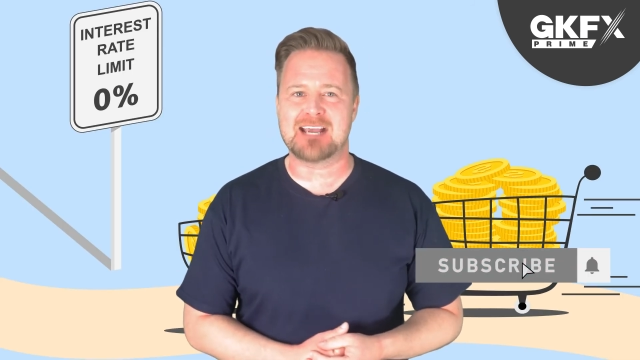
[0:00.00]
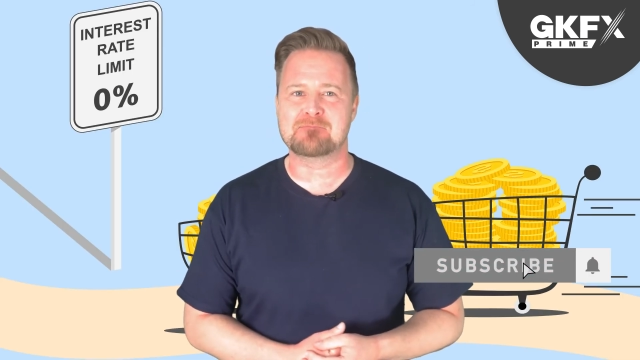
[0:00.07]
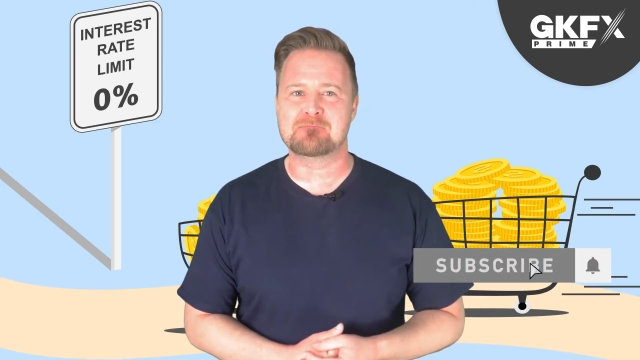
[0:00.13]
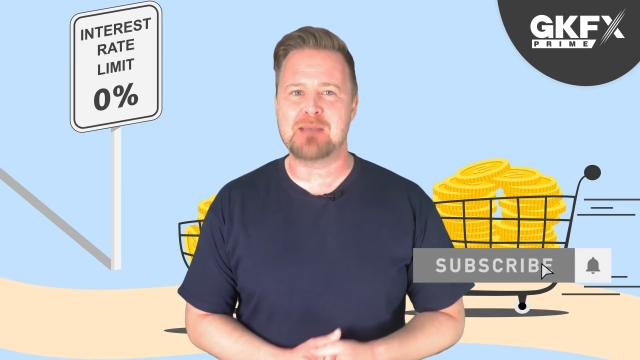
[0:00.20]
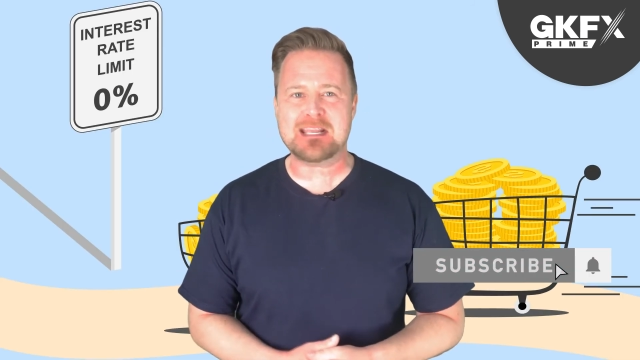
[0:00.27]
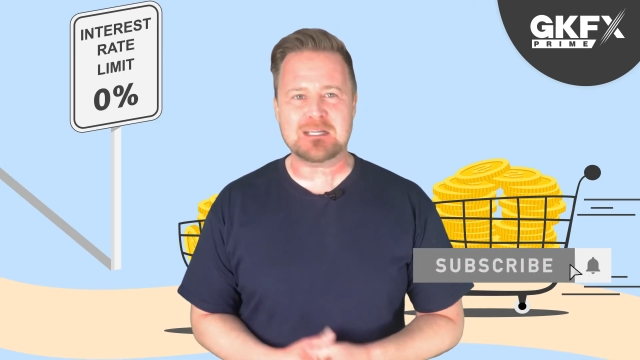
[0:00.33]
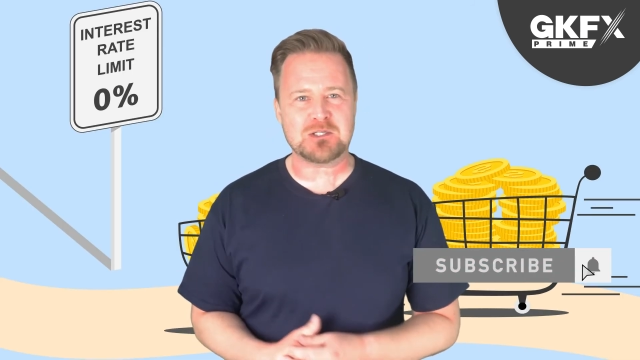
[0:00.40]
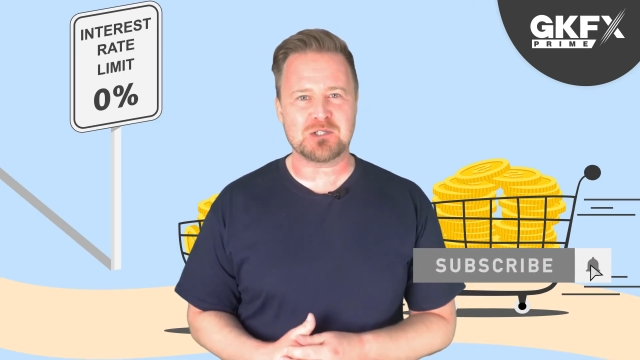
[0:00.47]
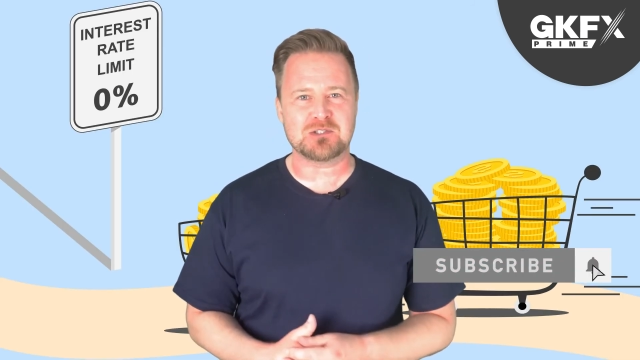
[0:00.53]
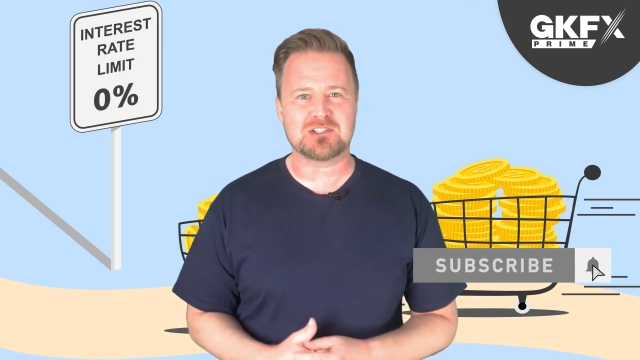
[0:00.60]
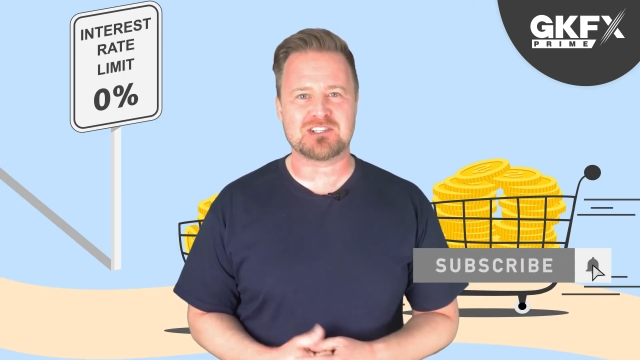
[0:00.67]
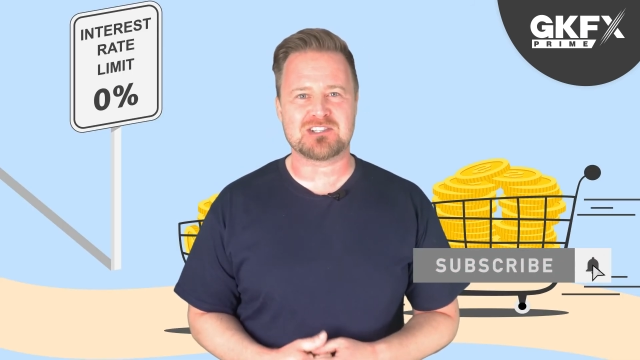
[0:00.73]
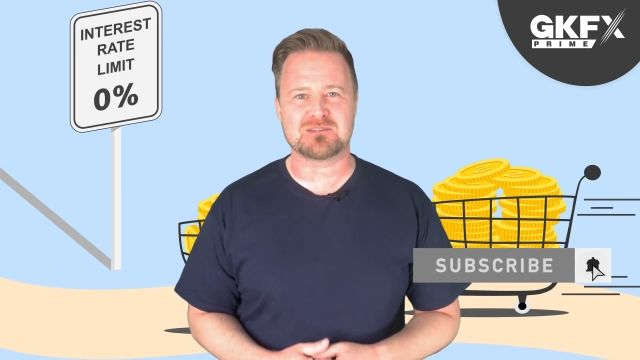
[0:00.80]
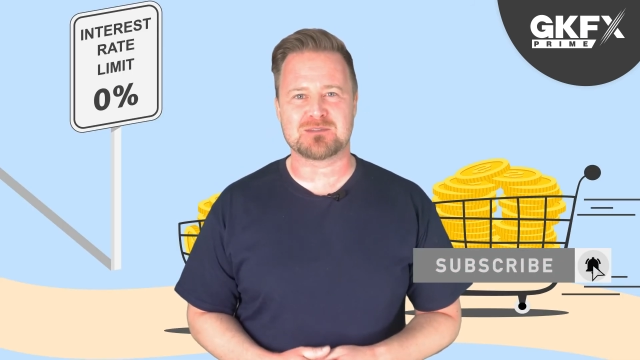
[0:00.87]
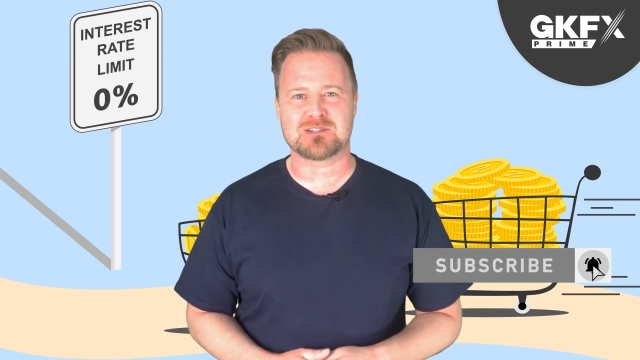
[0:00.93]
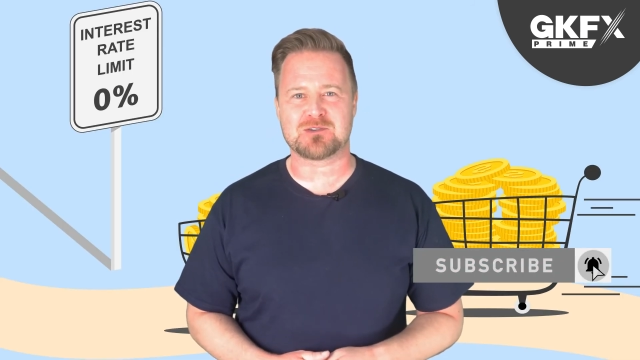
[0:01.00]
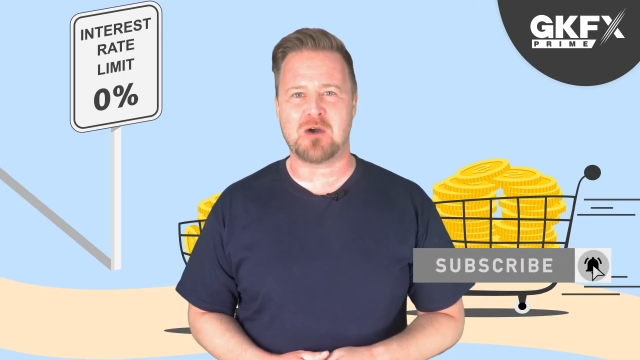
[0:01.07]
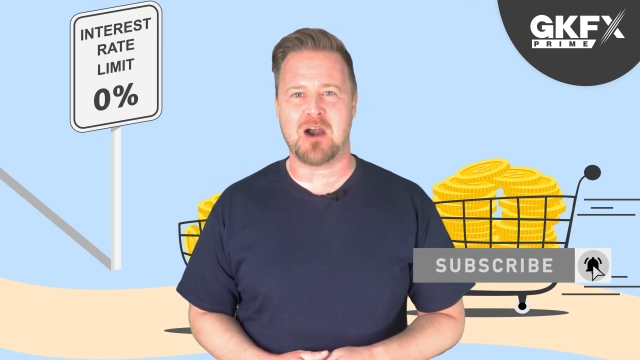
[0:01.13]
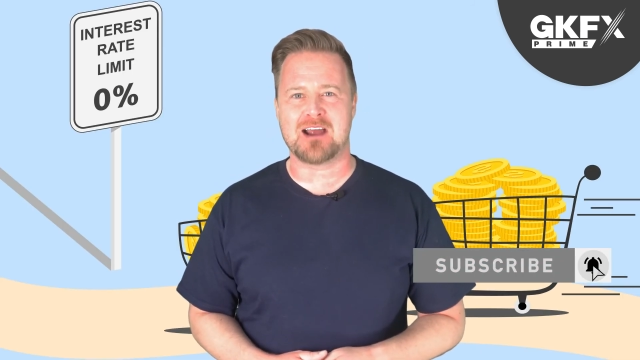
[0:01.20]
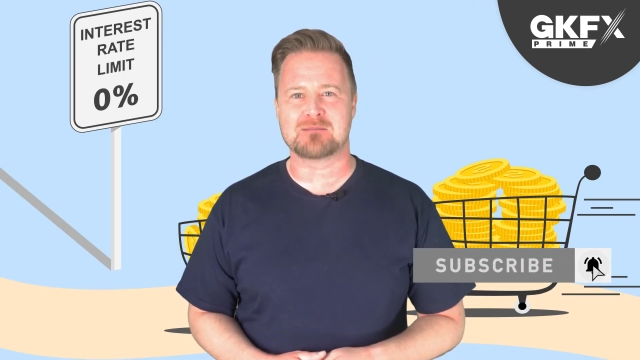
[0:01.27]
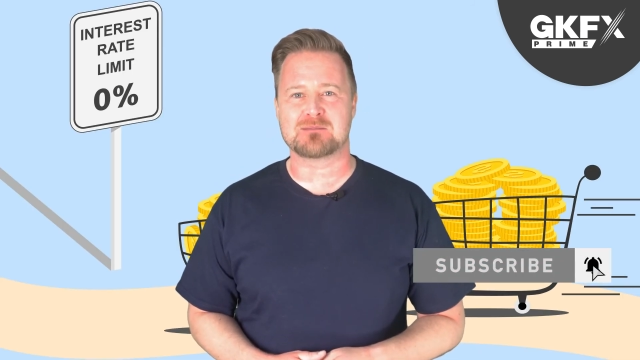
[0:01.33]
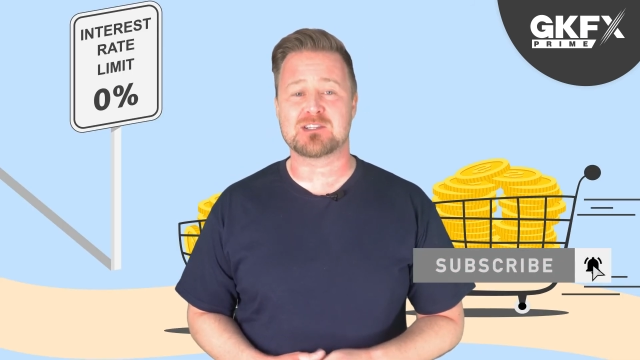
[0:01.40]
and make sure to
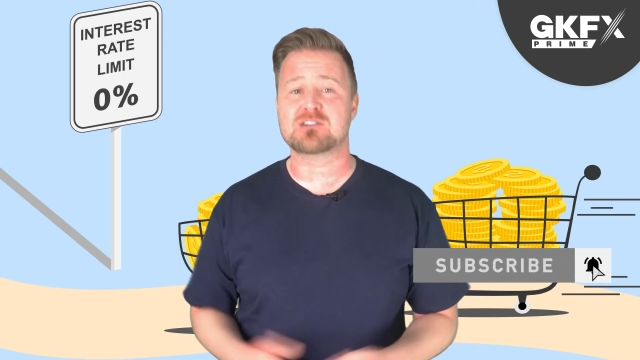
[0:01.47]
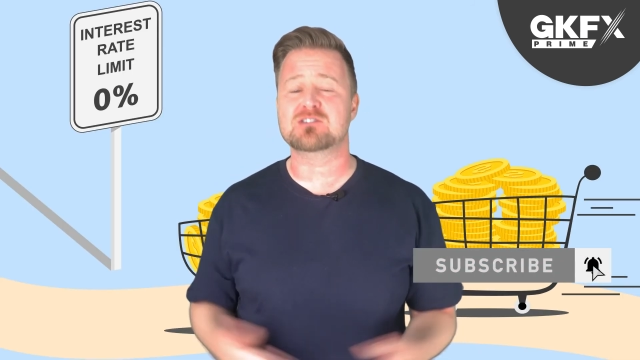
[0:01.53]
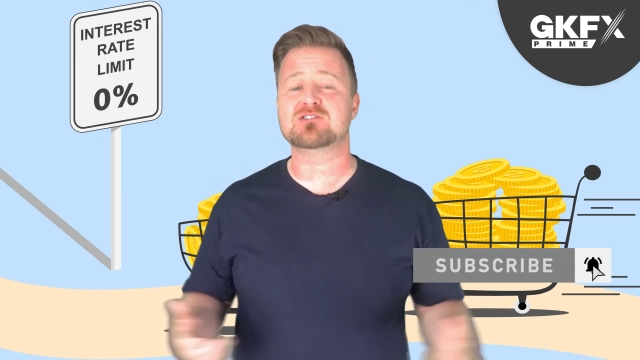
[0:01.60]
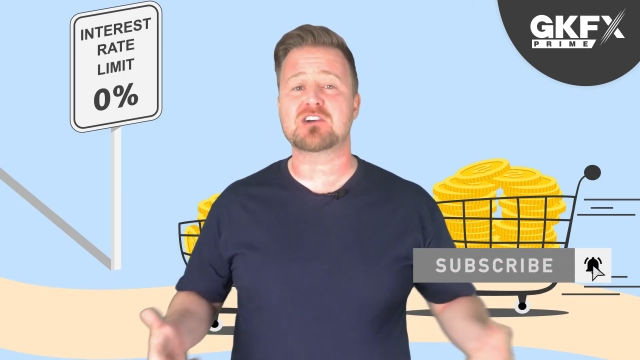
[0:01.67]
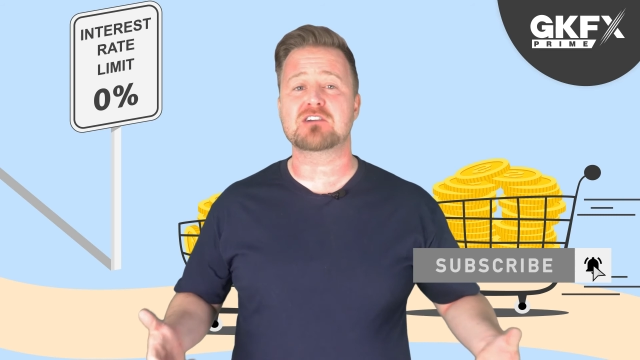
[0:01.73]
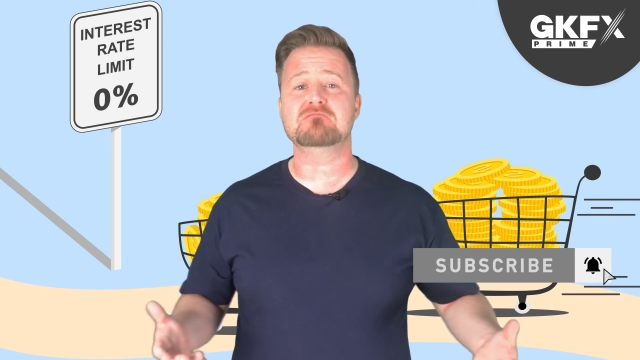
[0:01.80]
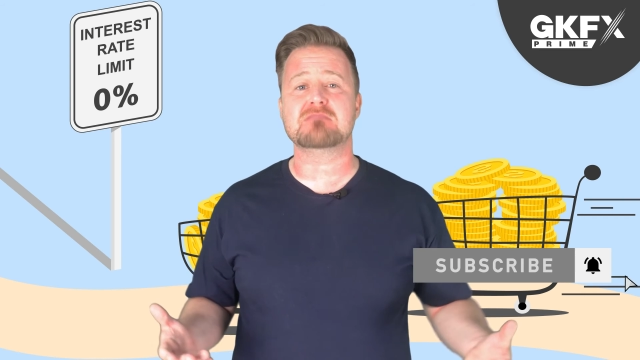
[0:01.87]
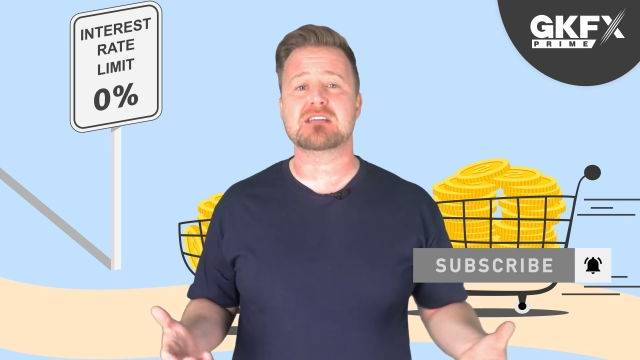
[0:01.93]
subscribe so you don't